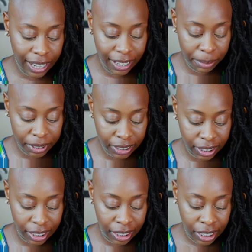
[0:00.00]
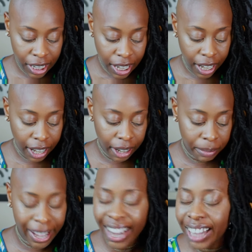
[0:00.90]
let me see.
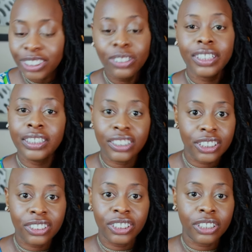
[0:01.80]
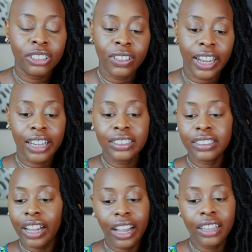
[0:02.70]
Um, and I do this just to show you guys
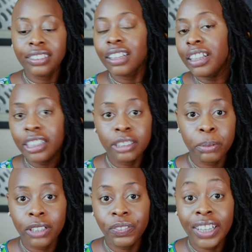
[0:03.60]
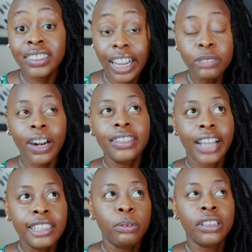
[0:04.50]
that nothing is perfect. That's what I,
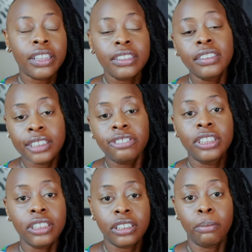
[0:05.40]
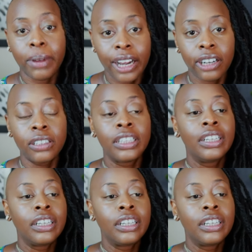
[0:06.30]
that's what this series is about.